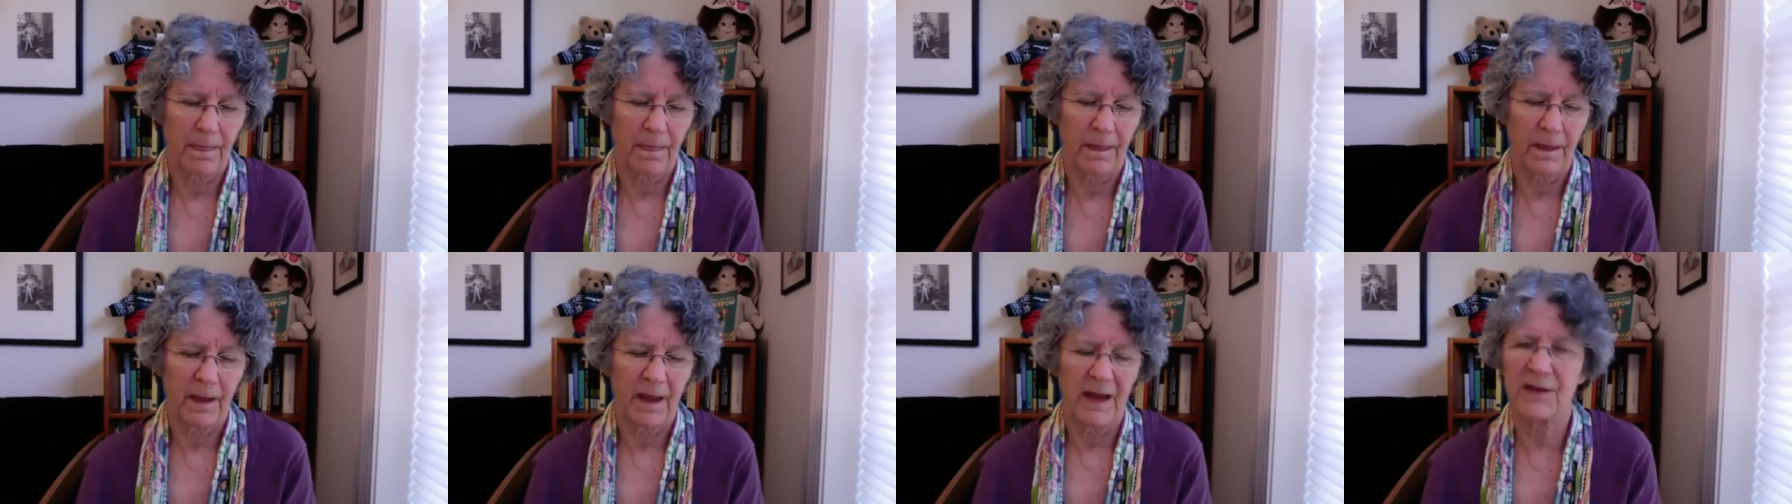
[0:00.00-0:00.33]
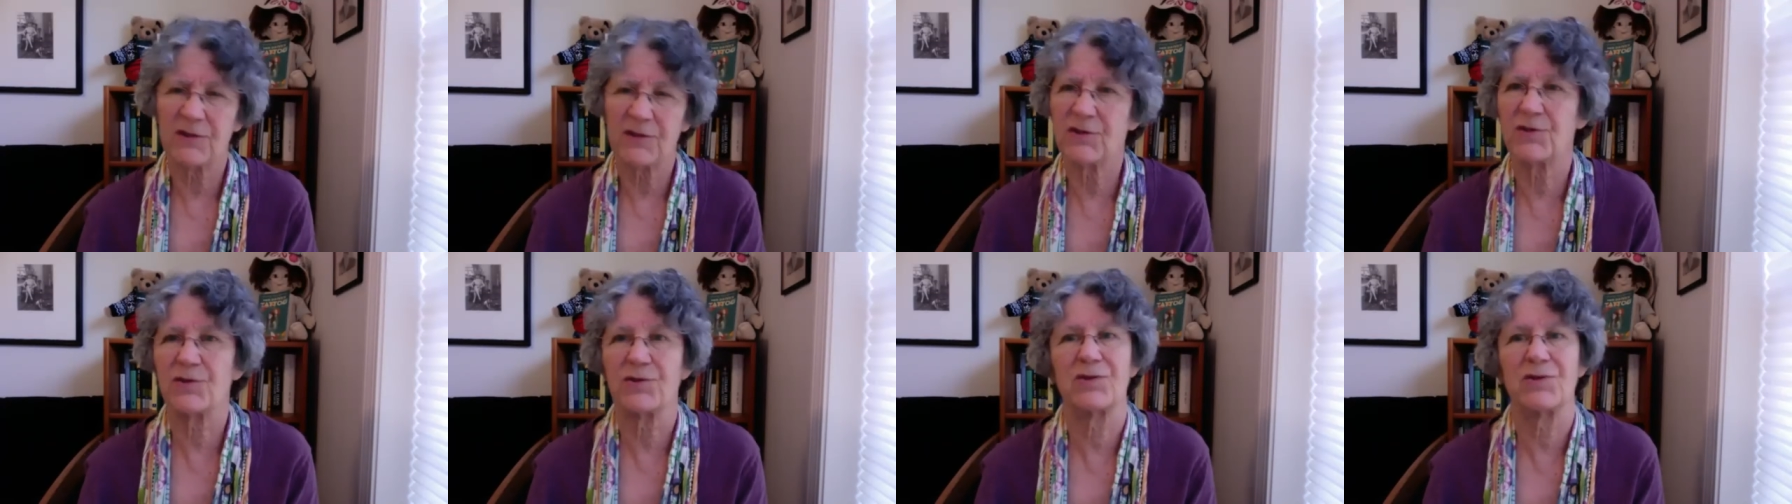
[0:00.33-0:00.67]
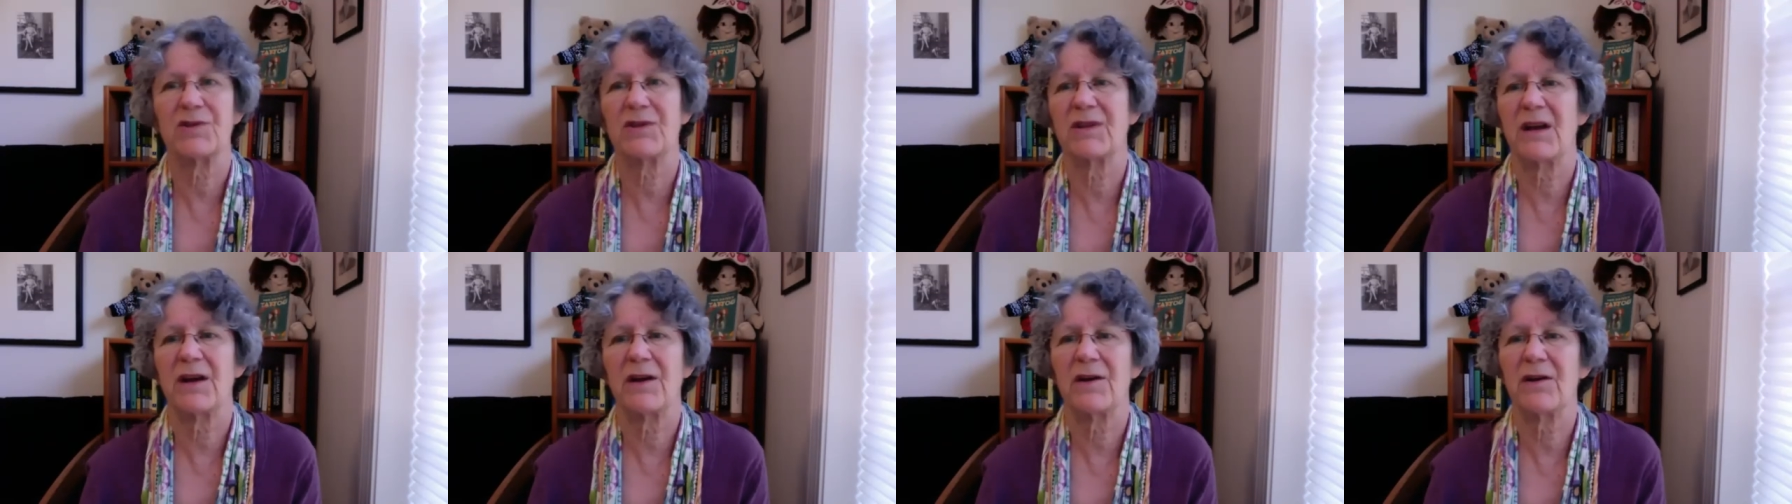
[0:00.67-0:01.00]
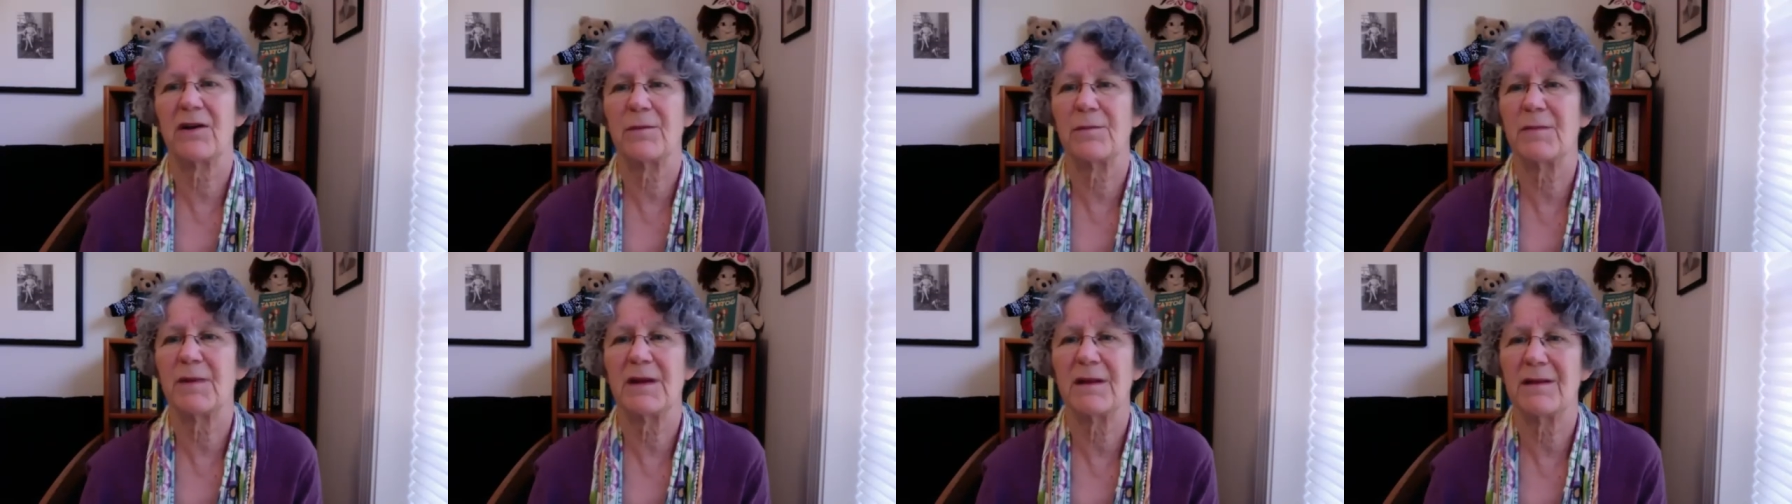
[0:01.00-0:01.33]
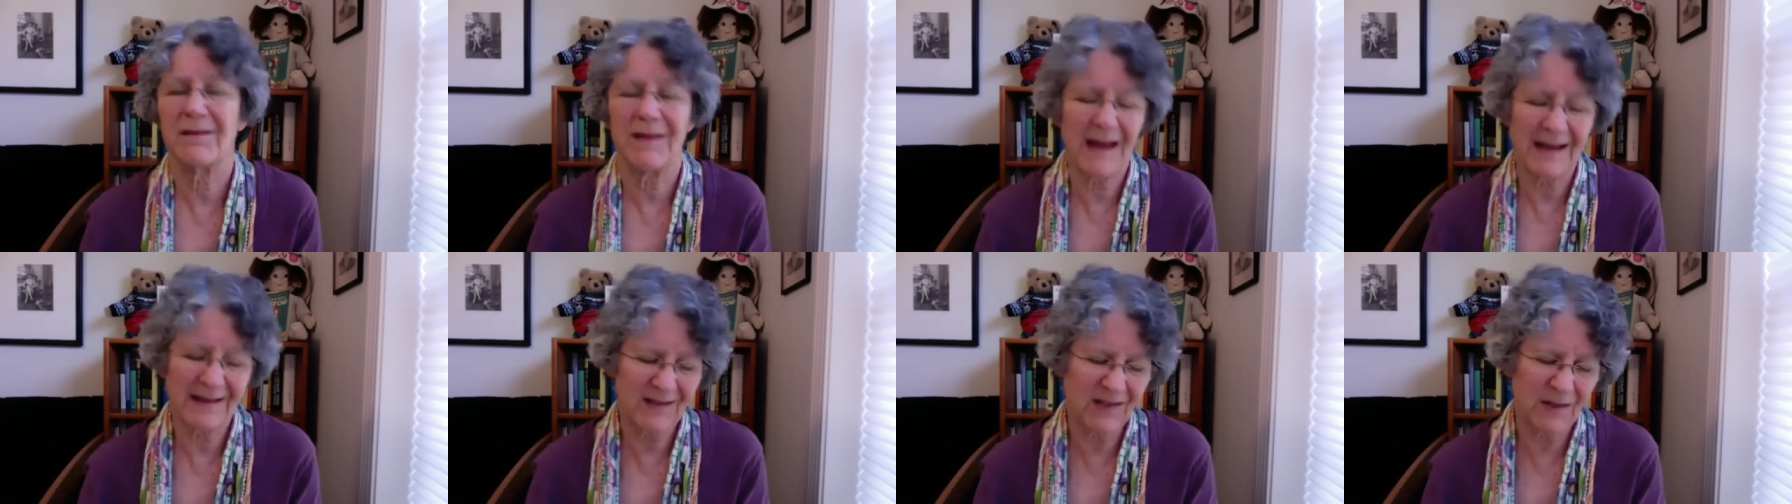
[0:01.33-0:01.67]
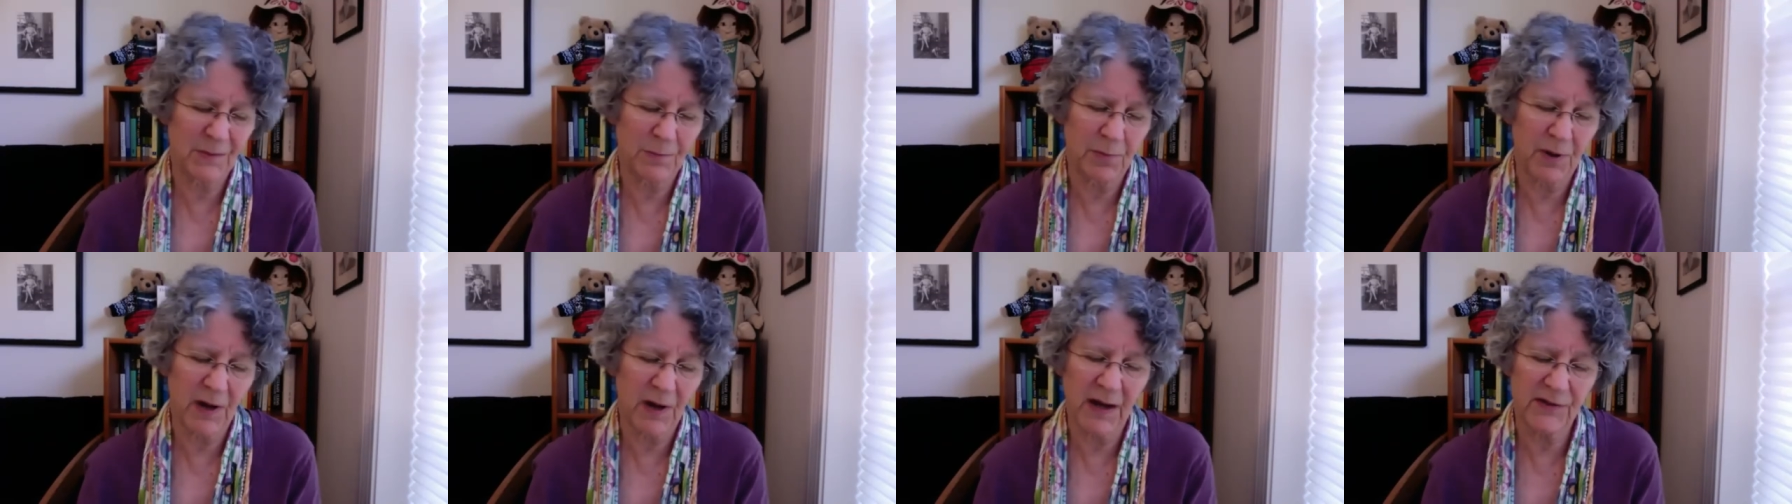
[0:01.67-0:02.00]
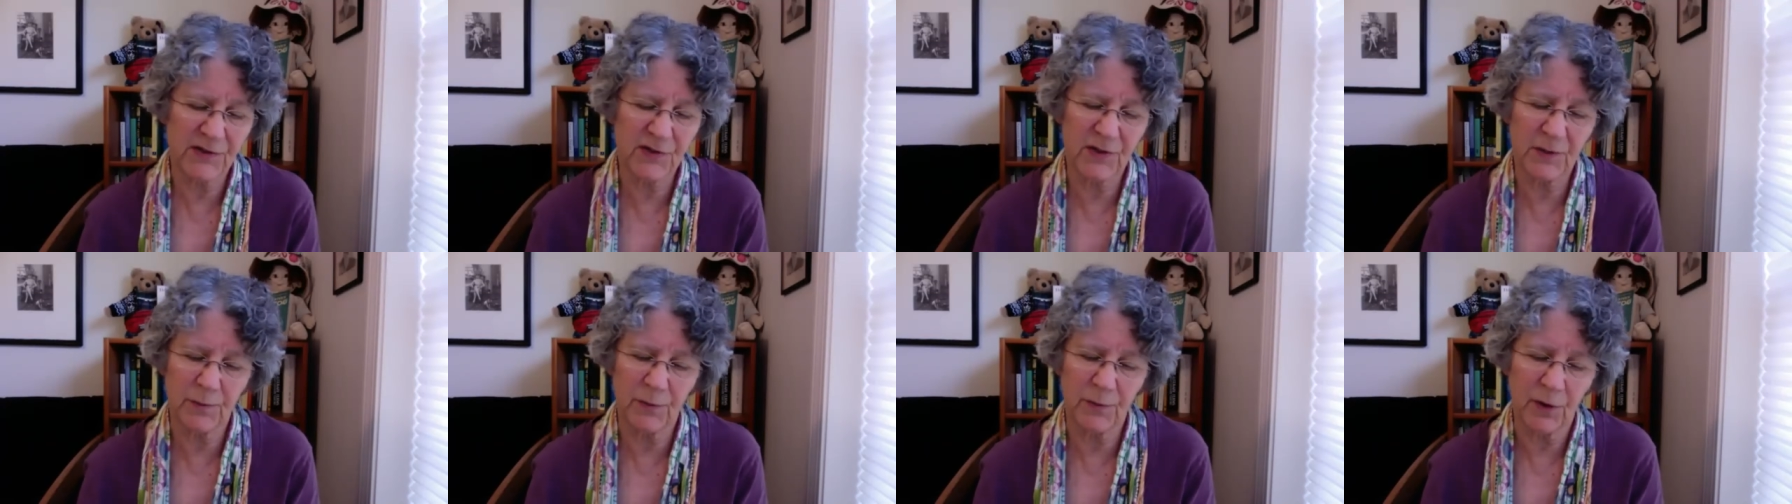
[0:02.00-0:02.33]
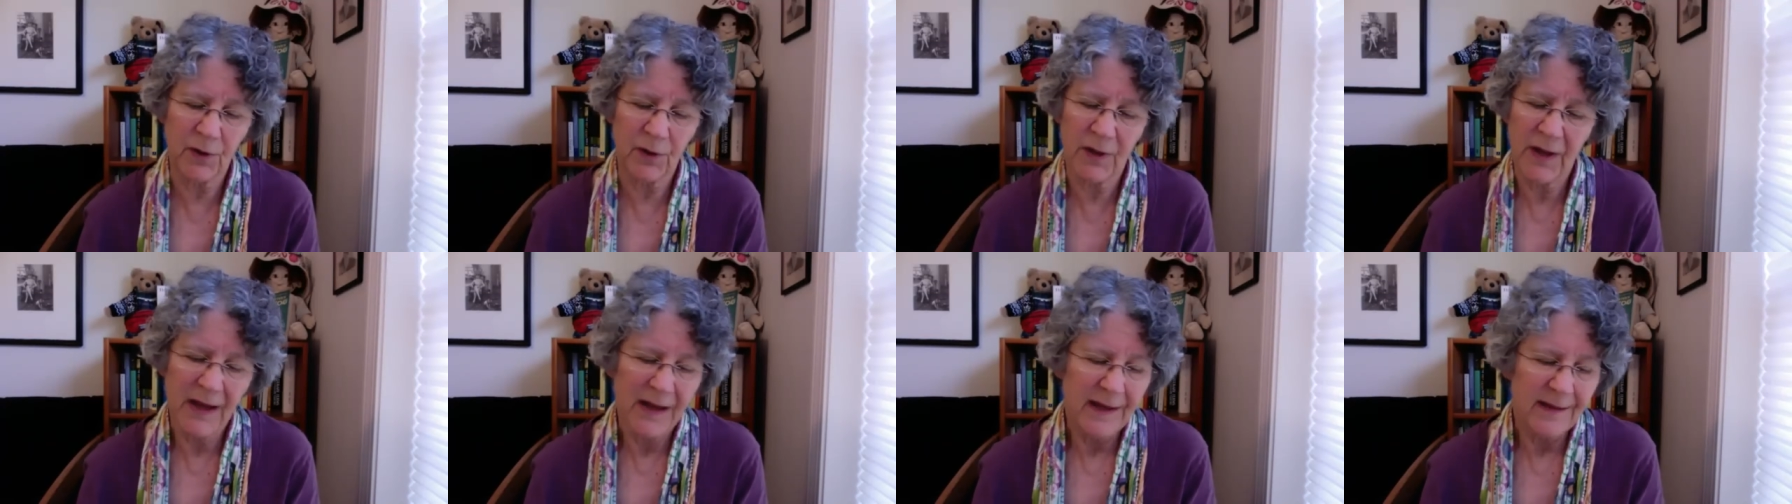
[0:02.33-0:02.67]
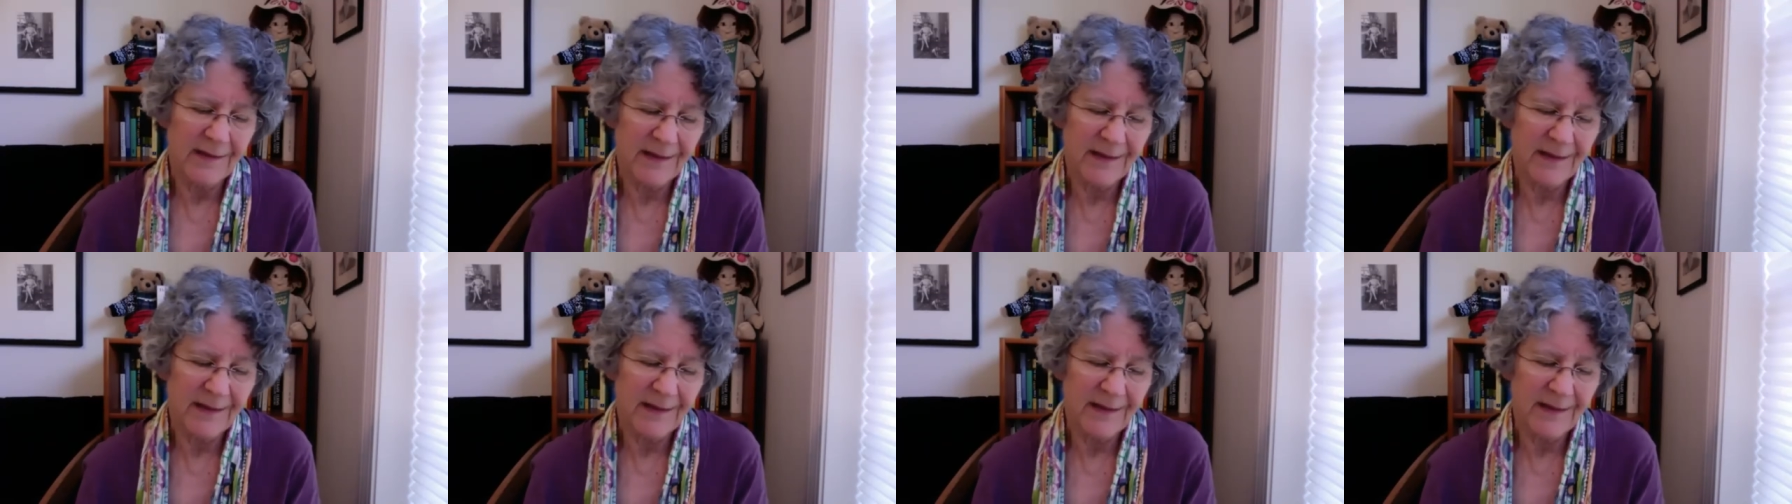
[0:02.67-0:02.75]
Esther stared at me. That's impossible.